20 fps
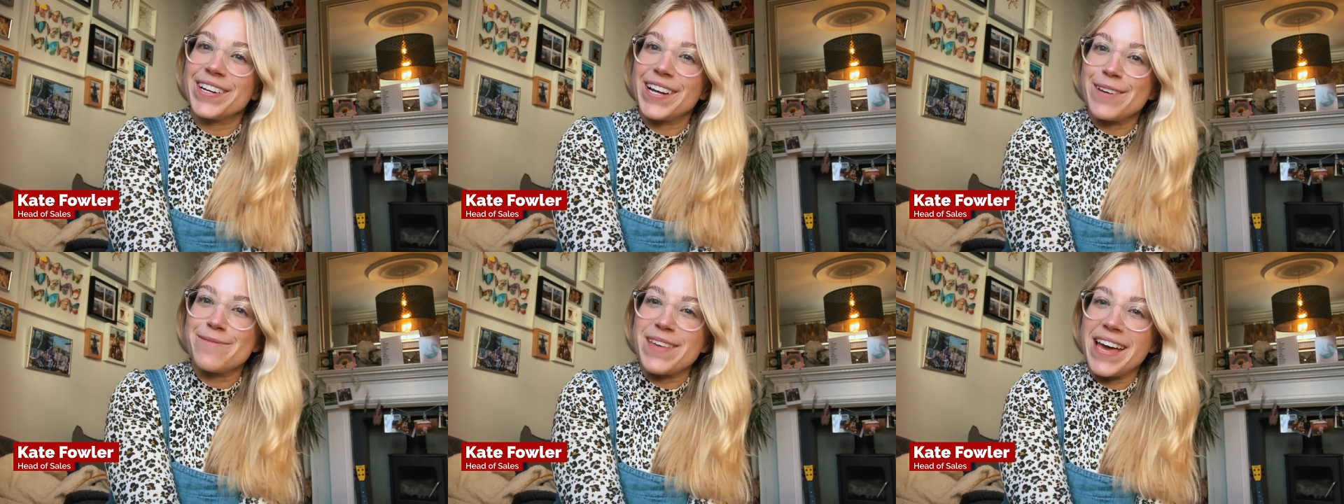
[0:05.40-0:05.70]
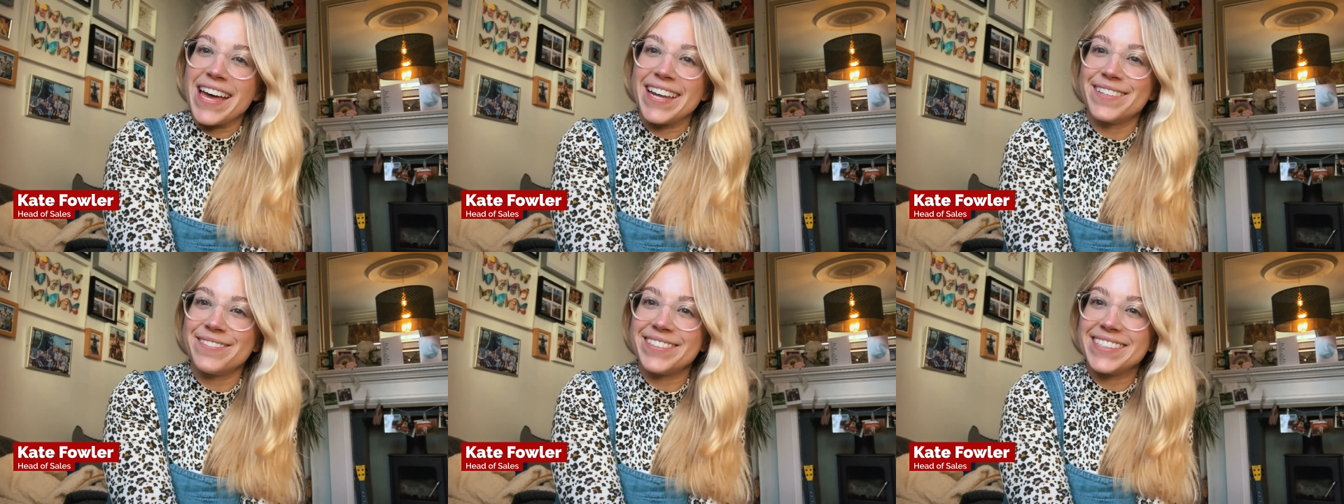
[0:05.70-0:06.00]
and I'm the
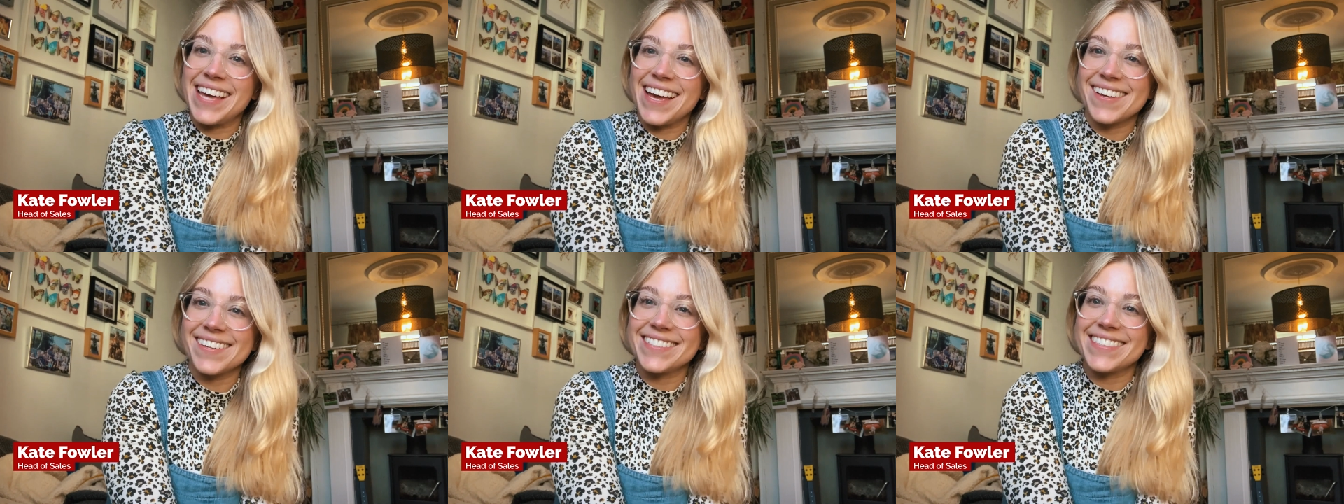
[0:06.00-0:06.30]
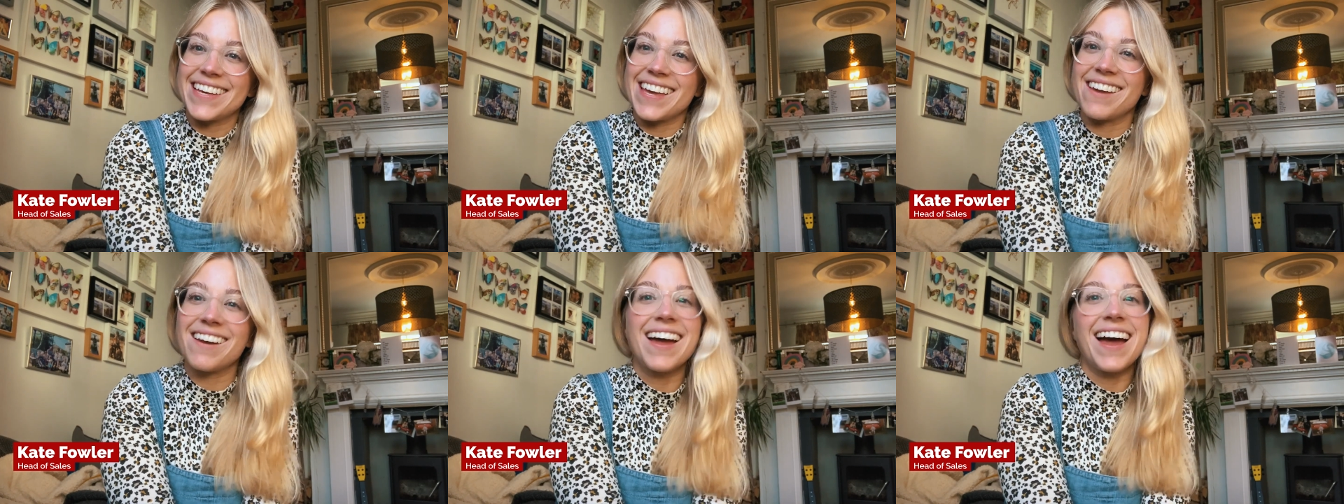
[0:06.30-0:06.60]
head of sales
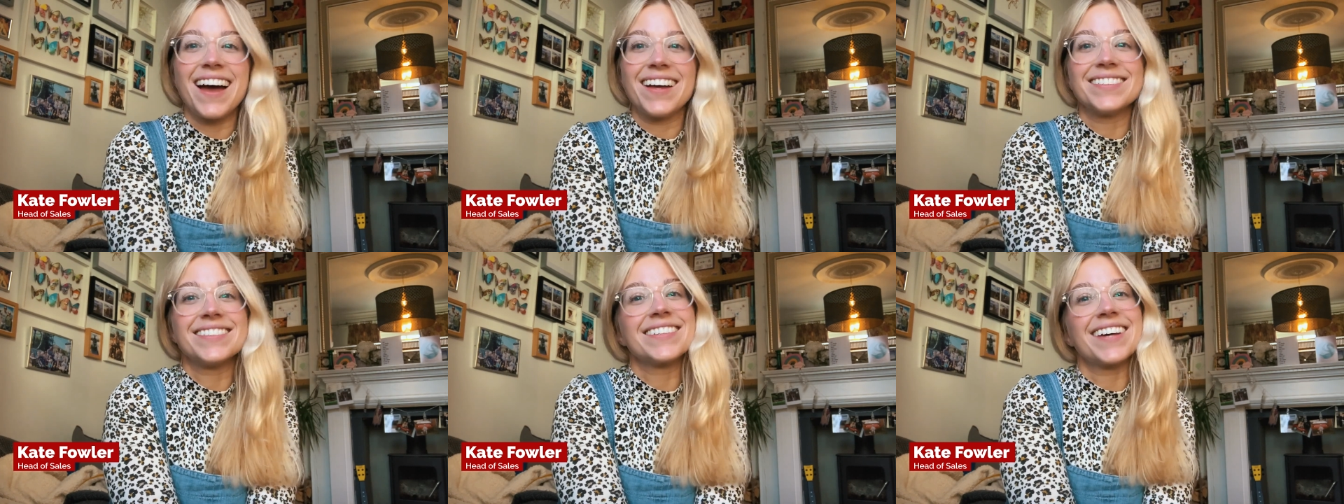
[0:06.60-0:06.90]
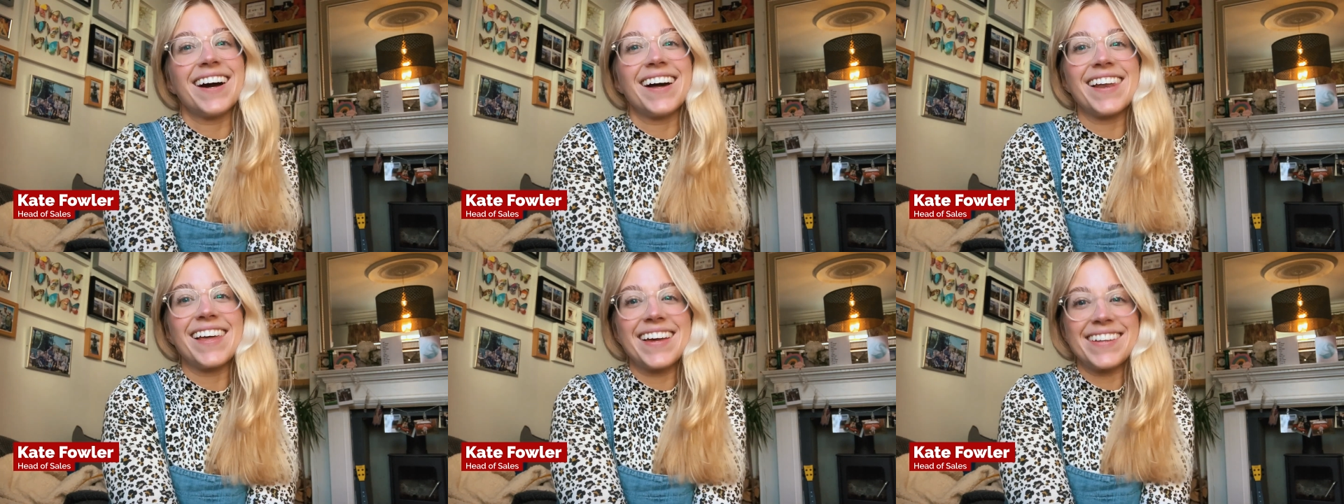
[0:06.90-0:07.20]
here at
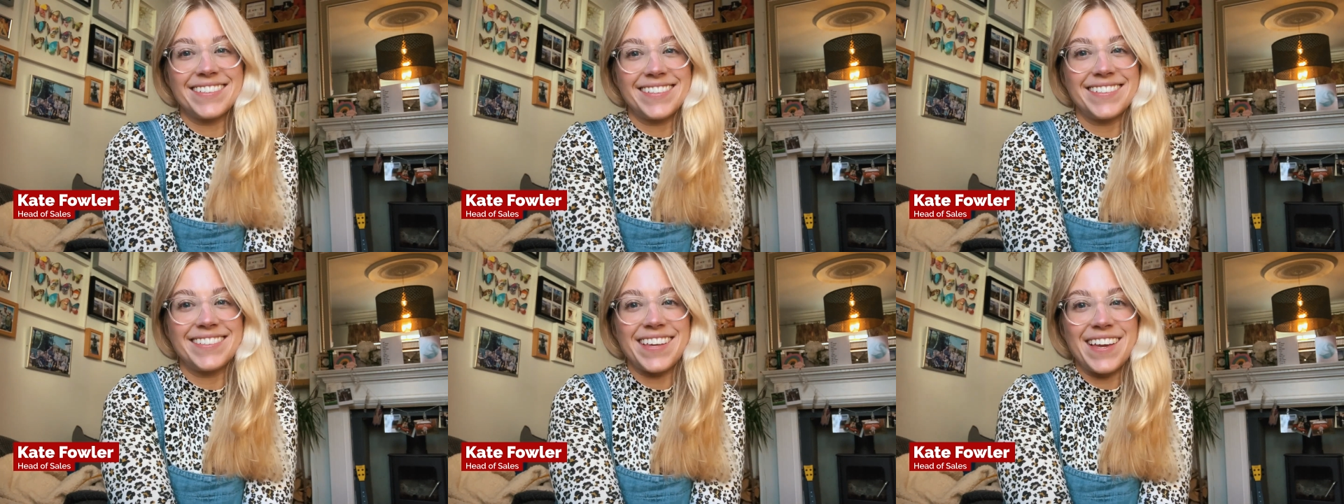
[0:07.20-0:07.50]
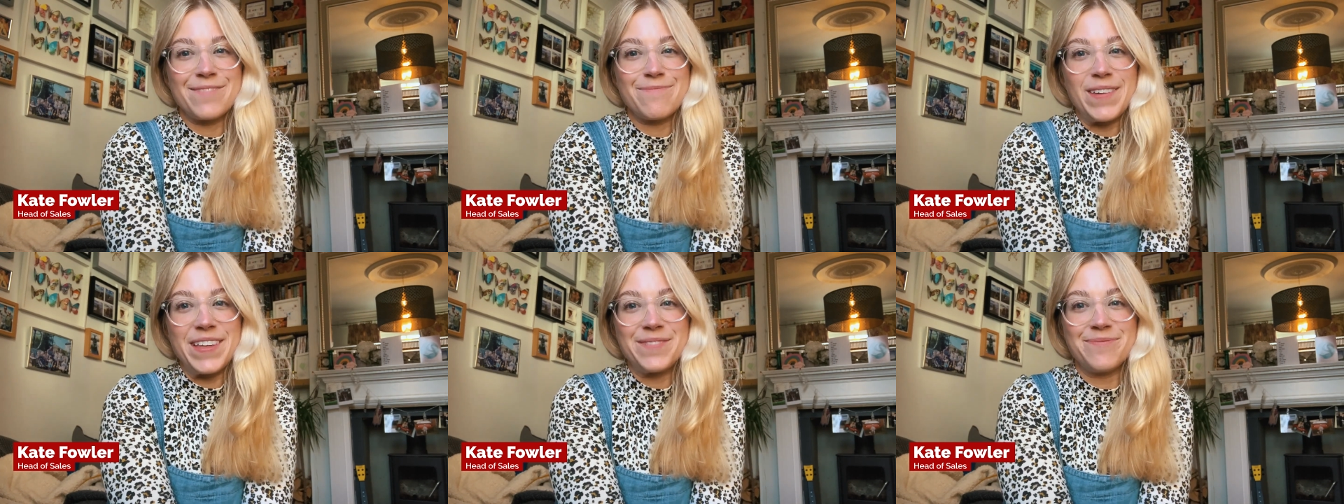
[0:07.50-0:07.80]
Scarlett
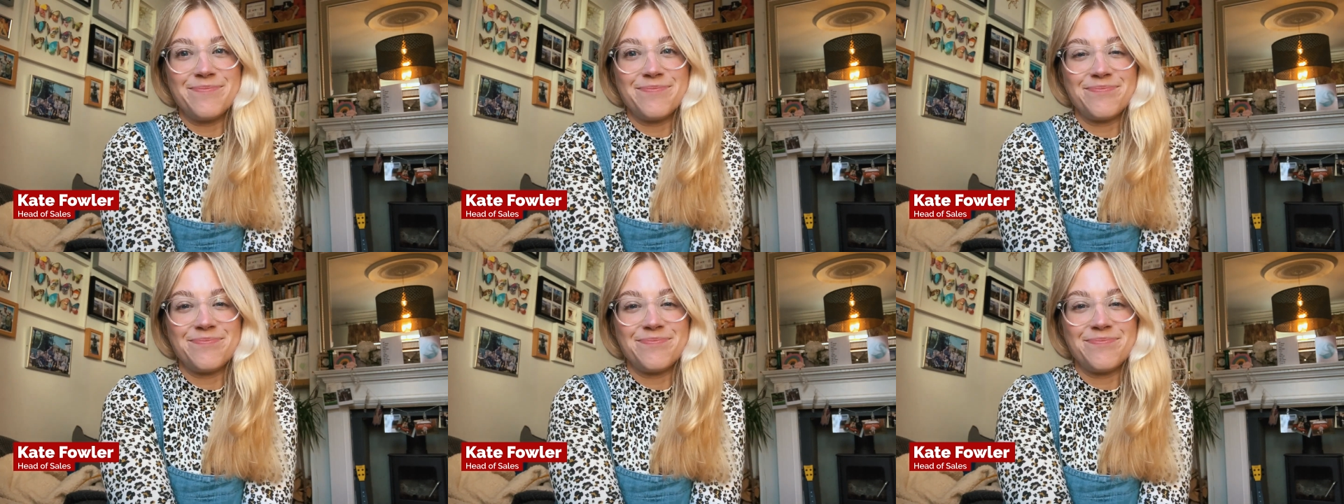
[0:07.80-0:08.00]
Entertainment.